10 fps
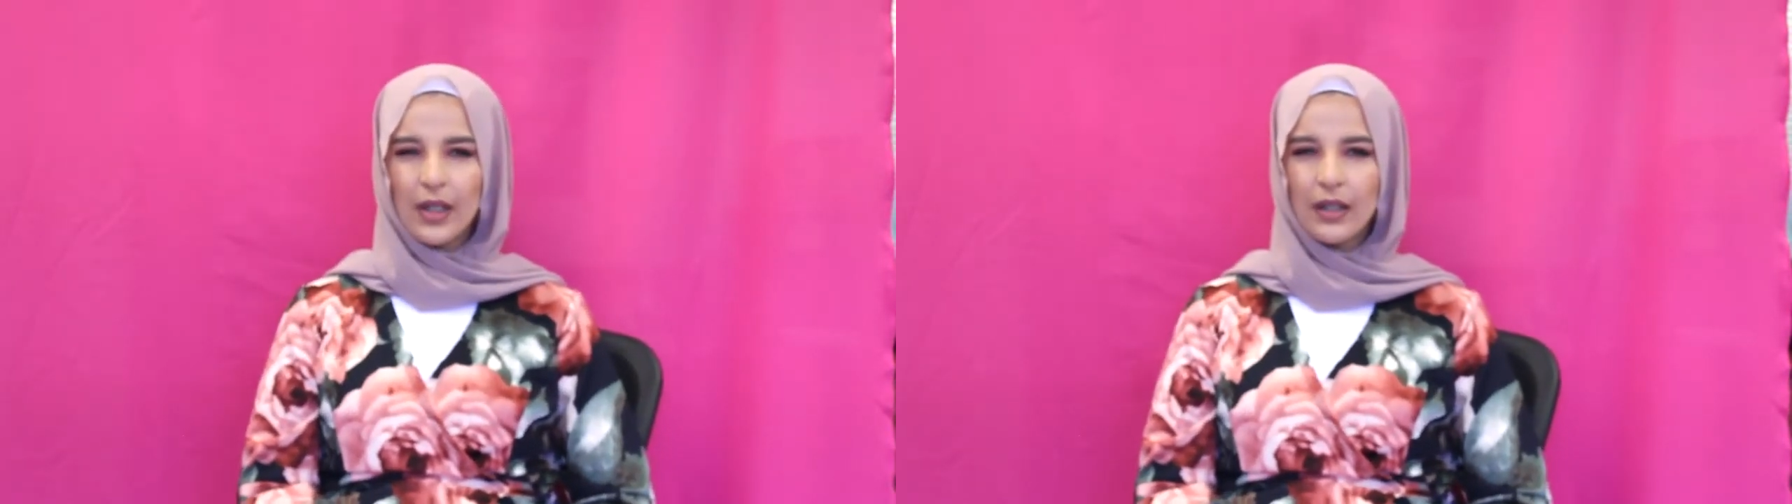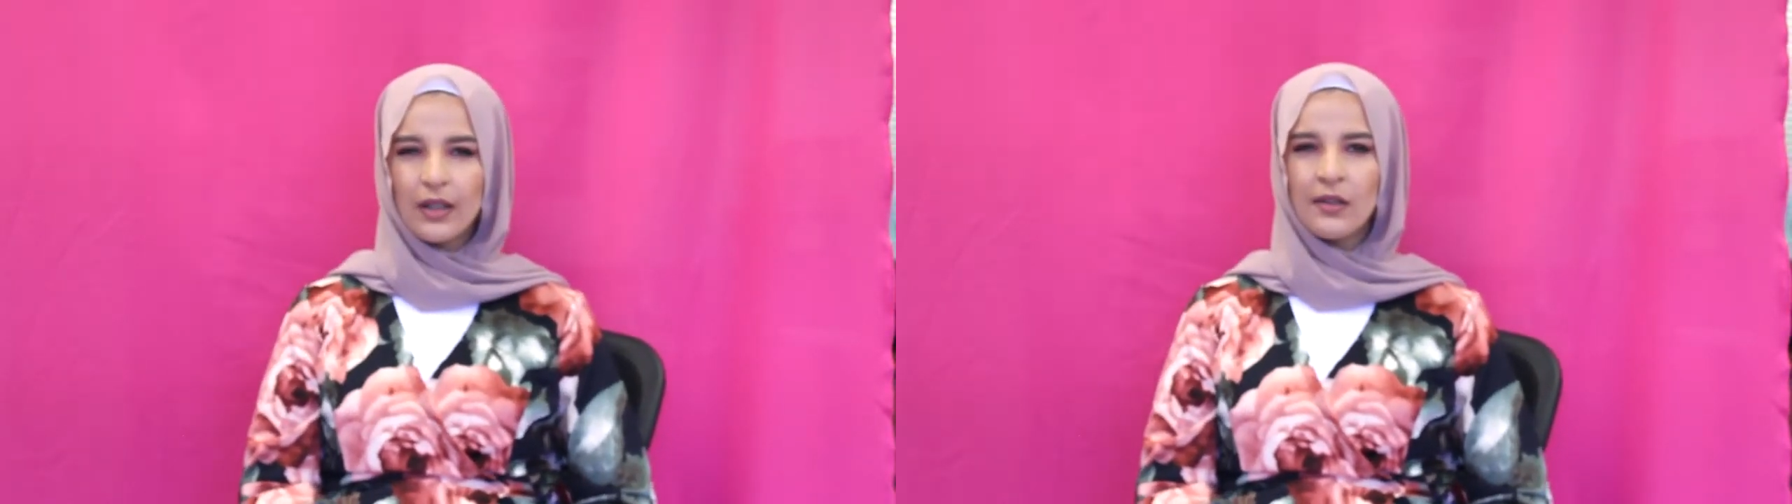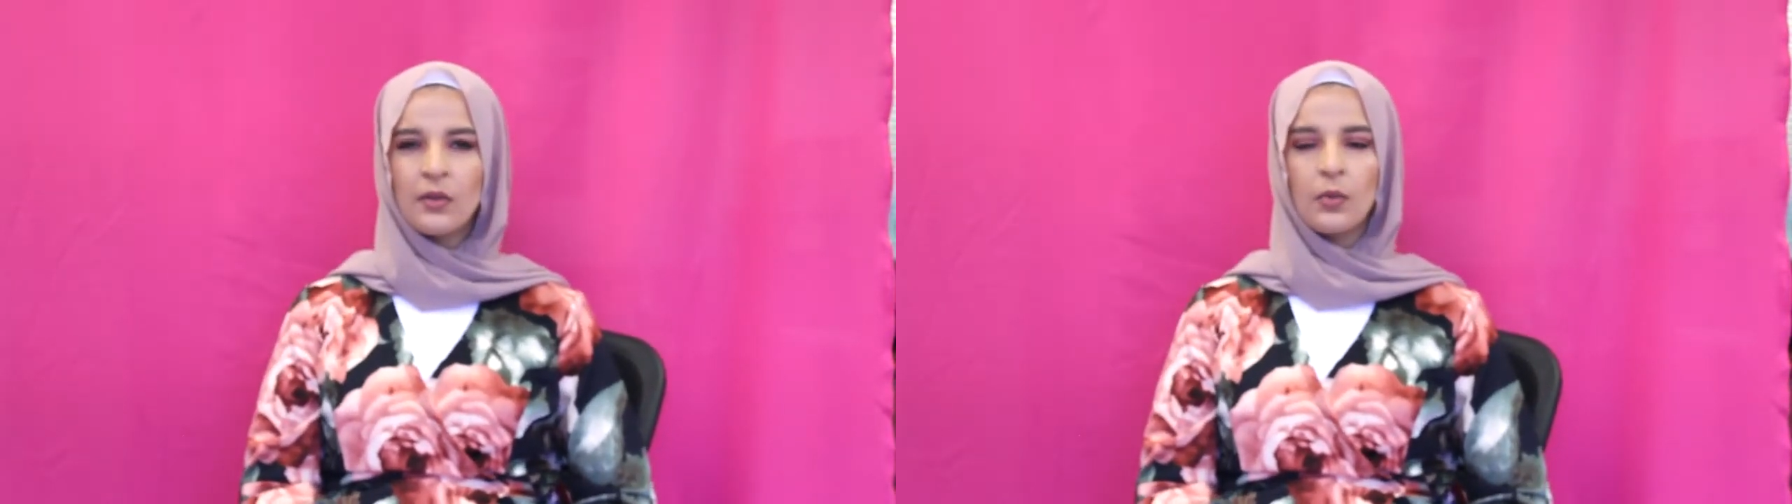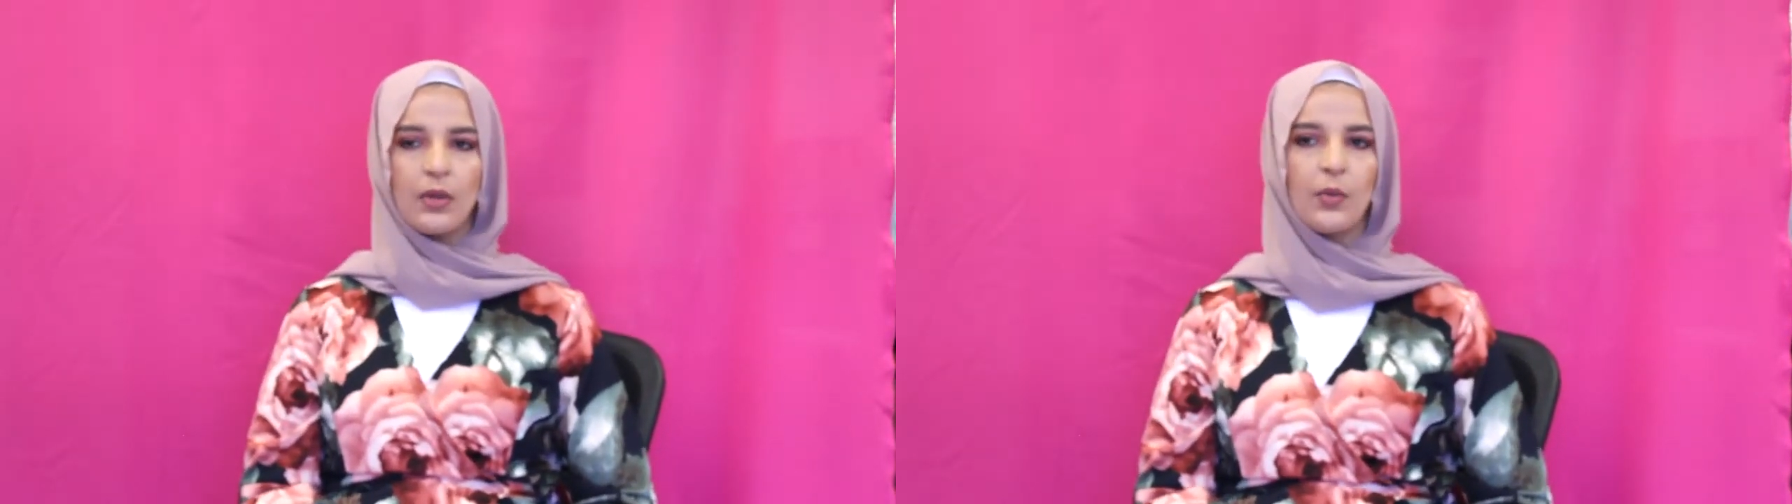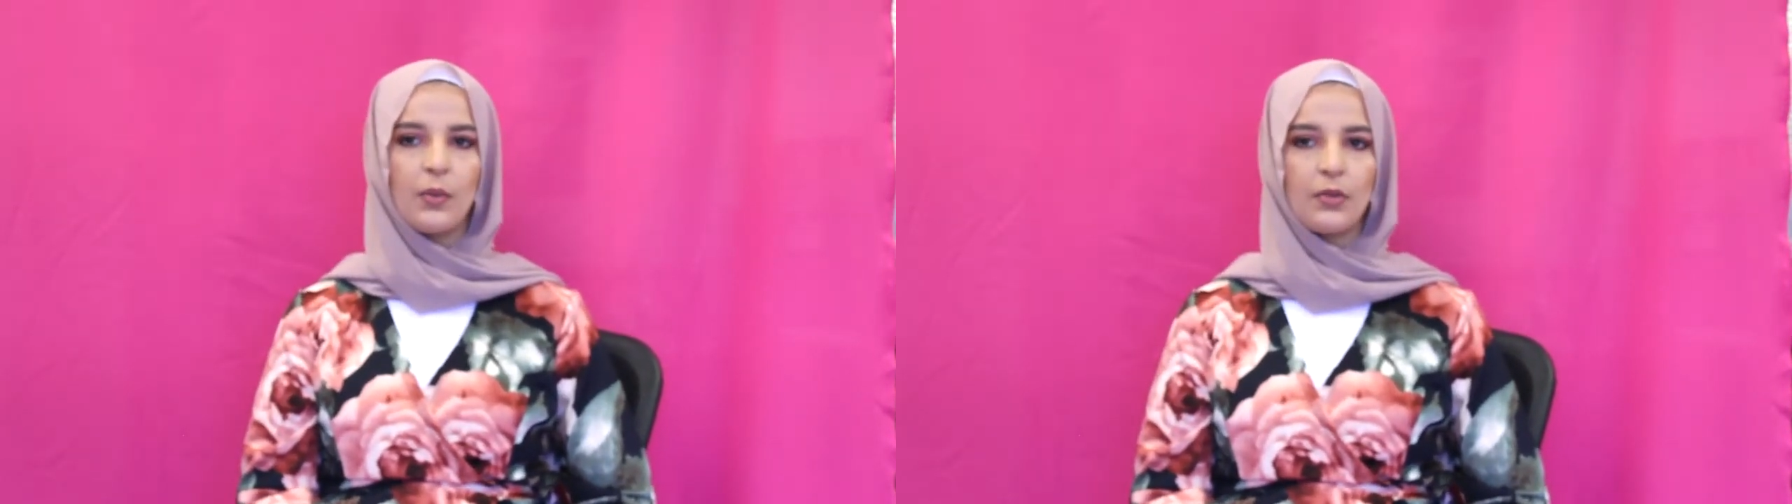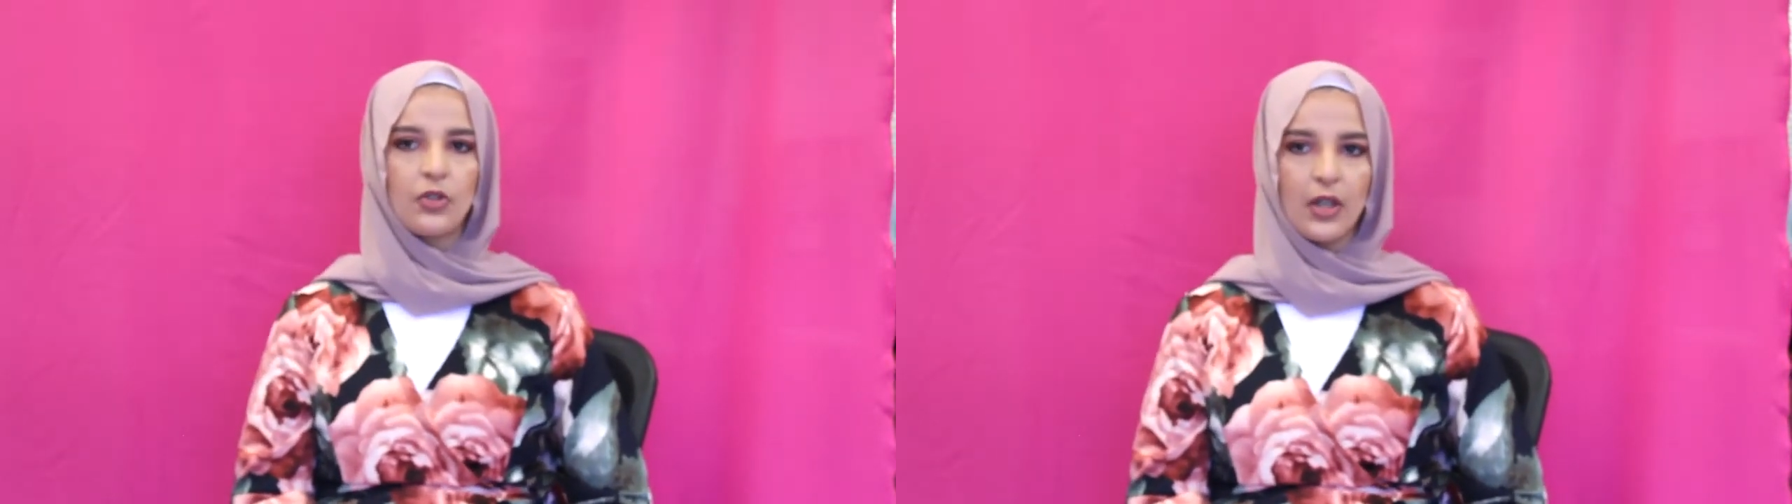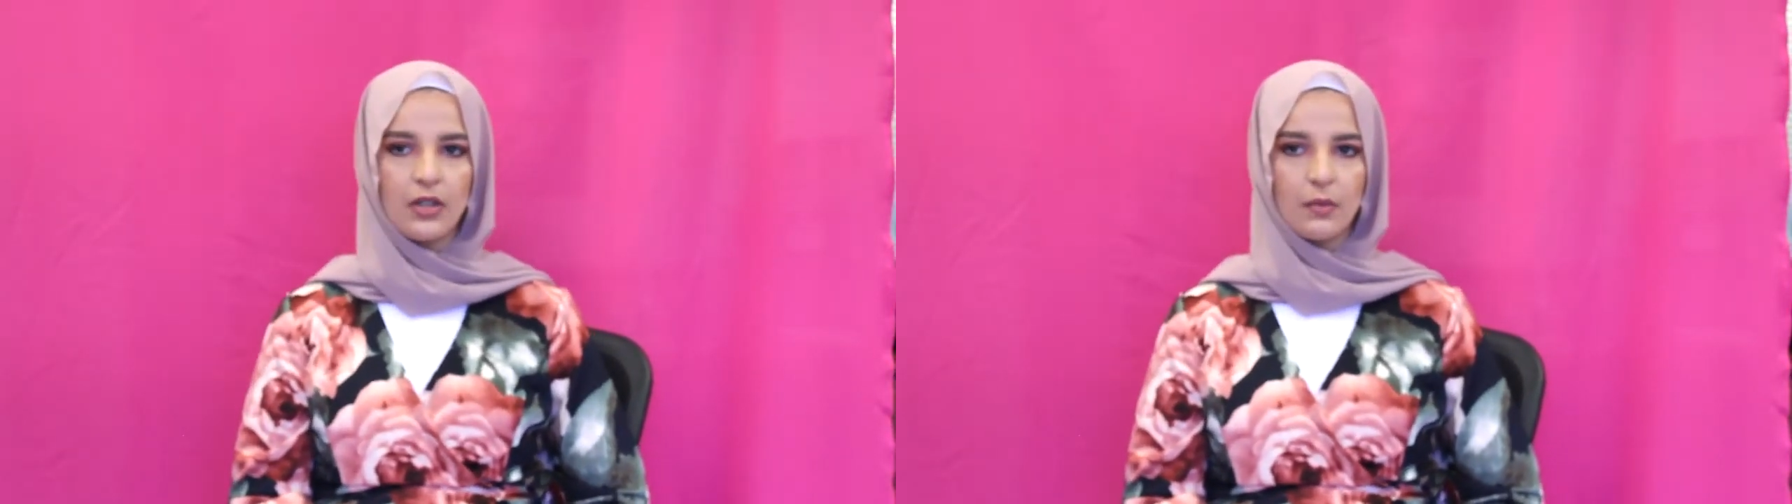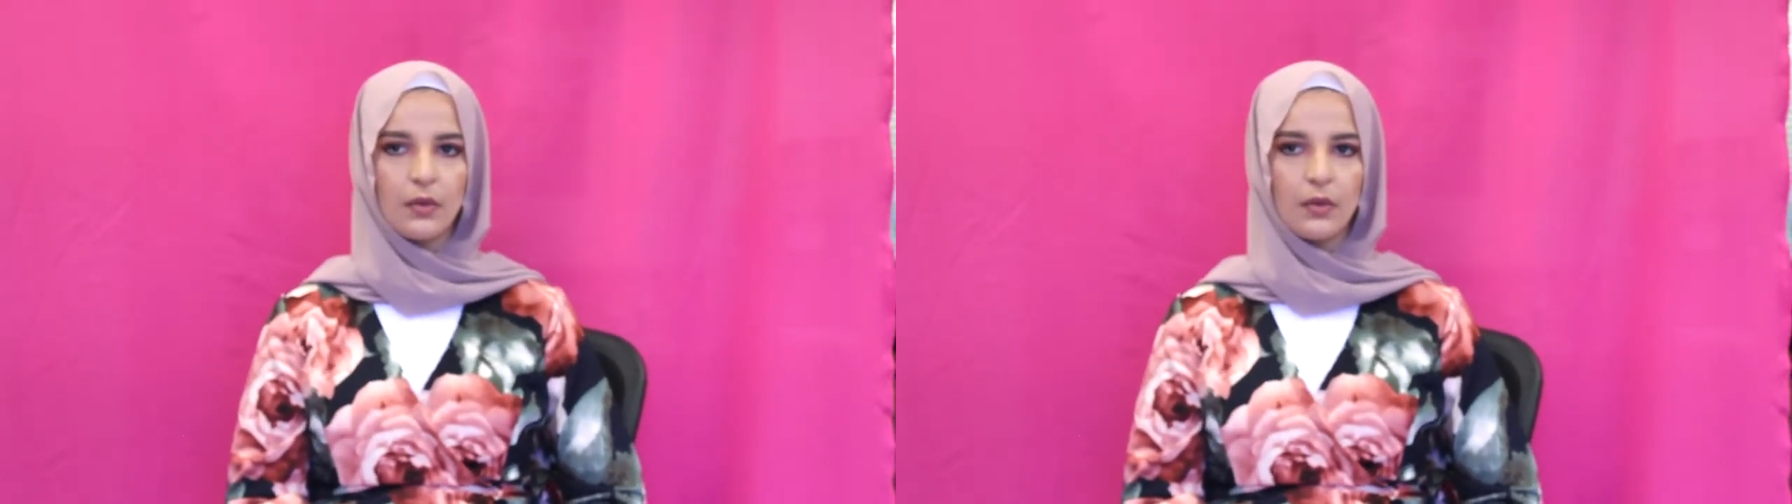I think, when a woman tried to